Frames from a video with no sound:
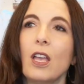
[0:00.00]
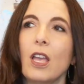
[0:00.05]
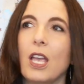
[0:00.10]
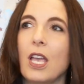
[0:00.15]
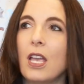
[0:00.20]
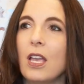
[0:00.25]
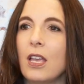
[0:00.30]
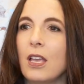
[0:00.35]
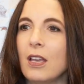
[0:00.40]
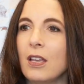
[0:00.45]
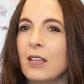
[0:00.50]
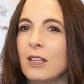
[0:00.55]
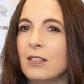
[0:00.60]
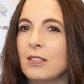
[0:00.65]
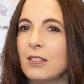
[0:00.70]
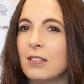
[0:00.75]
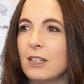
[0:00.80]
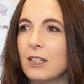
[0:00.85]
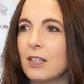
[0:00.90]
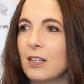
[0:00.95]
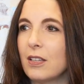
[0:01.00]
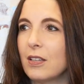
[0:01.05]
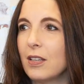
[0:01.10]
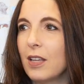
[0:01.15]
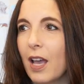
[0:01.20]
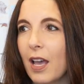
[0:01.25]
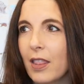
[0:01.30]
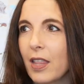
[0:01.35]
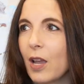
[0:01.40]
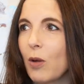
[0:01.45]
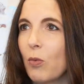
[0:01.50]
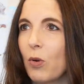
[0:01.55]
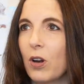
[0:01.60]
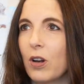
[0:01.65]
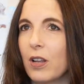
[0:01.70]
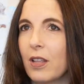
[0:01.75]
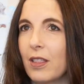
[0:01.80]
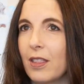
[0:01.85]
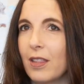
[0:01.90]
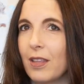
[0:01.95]
And yeah, they
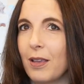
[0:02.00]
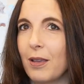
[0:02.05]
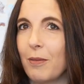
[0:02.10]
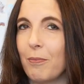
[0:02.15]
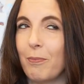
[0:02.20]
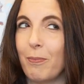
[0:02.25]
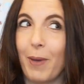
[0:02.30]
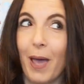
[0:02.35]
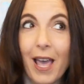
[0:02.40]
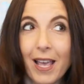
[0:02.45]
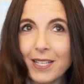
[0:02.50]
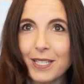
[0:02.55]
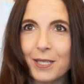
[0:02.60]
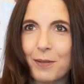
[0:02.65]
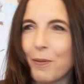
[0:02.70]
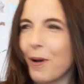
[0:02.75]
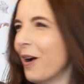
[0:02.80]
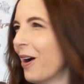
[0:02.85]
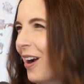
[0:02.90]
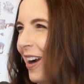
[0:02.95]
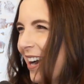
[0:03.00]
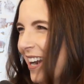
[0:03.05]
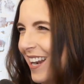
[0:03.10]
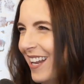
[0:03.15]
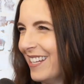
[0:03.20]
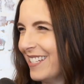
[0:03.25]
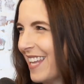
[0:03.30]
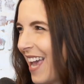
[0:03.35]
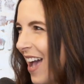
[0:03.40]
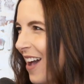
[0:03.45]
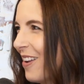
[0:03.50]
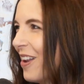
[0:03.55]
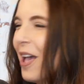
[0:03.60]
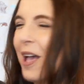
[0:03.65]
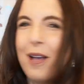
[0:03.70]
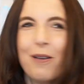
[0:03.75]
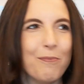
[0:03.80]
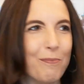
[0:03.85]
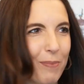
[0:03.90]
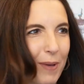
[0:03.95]
weren't in the best part of town,
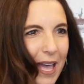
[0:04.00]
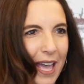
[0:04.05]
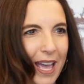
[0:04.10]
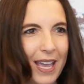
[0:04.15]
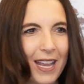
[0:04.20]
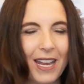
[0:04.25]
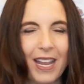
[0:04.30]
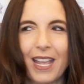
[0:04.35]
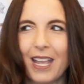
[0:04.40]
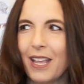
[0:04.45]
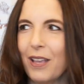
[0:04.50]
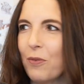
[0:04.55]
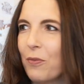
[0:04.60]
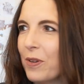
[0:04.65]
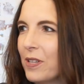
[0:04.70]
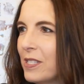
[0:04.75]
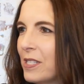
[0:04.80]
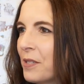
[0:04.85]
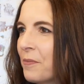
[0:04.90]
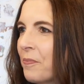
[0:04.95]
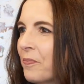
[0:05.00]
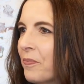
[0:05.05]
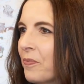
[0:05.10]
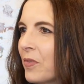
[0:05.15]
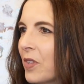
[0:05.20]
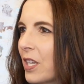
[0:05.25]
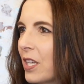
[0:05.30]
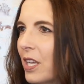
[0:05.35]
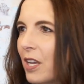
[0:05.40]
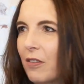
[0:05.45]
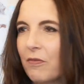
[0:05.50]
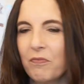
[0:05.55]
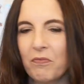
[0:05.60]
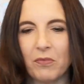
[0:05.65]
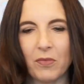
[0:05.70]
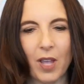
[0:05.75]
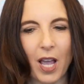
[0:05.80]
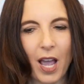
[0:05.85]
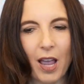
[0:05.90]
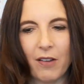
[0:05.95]
but it was,
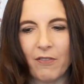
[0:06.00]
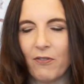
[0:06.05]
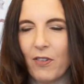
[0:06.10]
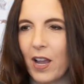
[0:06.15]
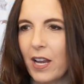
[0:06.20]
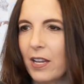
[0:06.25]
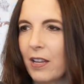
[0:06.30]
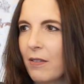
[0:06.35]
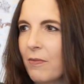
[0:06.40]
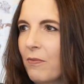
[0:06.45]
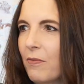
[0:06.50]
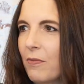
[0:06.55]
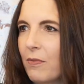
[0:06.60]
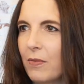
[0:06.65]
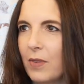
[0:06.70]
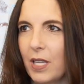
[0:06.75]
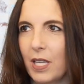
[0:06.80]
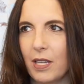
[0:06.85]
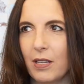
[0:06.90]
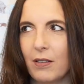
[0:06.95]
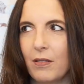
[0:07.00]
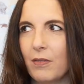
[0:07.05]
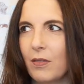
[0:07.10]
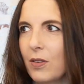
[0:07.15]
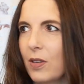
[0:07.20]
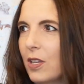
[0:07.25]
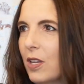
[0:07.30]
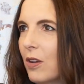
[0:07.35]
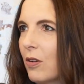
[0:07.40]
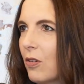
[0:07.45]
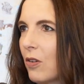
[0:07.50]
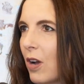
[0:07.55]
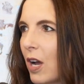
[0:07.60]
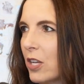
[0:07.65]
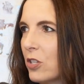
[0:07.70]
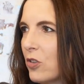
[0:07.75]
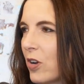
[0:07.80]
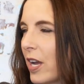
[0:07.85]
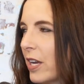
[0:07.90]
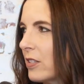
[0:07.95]
I'd find them, he'd,
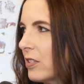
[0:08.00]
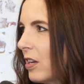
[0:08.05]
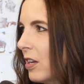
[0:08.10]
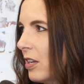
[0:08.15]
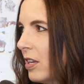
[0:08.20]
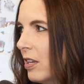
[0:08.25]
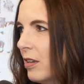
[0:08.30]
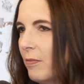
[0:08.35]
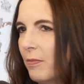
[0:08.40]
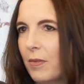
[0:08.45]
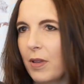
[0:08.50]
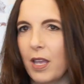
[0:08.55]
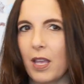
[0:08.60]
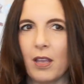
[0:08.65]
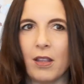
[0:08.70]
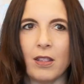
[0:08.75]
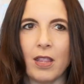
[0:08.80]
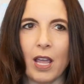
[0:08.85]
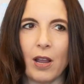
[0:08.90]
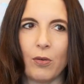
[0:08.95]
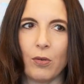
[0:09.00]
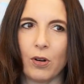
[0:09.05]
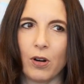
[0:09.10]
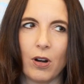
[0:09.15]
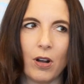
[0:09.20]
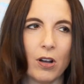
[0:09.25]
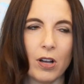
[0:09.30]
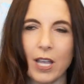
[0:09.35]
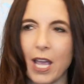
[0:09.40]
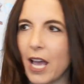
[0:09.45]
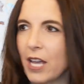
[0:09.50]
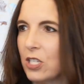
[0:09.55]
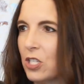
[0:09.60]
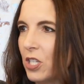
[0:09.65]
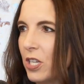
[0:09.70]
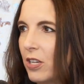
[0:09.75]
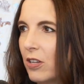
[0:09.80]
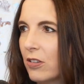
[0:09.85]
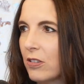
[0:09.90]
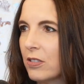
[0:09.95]
contract on them, and they were all cash
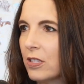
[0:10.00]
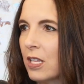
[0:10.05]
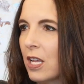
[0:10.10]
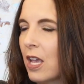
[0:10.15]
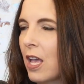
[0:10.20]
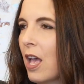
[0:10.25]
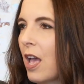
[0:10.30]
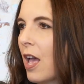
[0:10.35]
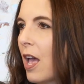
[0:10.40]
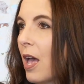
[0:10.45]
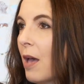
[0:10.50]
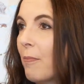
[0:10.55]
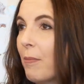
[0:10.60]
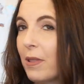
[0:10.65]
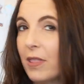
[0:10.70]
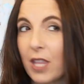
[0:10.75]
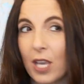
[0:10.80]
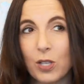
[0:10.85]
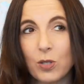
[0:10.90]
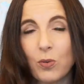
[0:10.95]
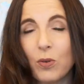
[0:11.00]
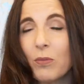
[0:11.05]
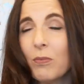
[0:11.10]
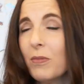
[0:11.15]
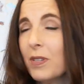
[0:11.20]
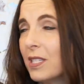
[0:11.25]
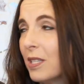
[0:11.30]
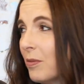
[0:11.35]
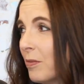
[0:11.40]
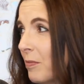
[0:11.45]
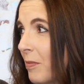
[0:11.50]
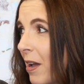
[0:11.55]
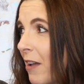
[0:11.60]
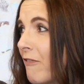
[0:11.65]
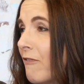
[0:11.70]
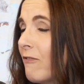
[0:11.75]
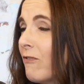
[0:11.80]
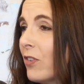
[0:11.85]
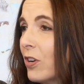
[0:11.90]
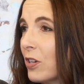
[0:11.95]
deals. But those were some of my
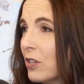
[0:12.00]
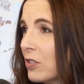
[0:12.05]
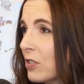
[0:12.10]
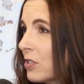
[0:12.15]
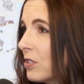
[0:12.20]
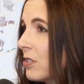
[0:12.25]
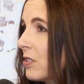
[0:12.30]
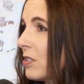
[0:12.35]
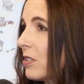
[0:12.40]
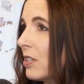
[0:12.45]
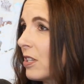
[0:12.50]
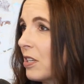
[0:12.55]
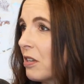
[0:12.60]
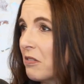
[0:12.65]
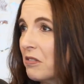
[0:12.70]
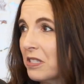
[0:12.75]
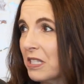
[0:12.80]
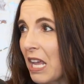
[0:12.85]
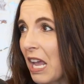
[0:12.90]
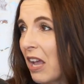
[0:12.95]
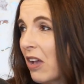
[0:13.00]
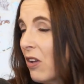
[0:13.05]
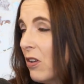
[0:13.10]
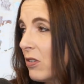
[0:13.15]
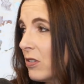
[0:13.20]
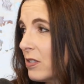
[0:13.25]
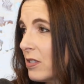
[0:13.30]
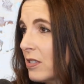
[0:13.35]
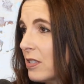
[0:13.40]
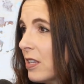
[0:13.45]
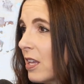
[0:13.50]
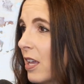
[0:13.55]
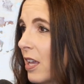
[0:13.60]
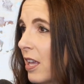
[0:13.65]
first, sales.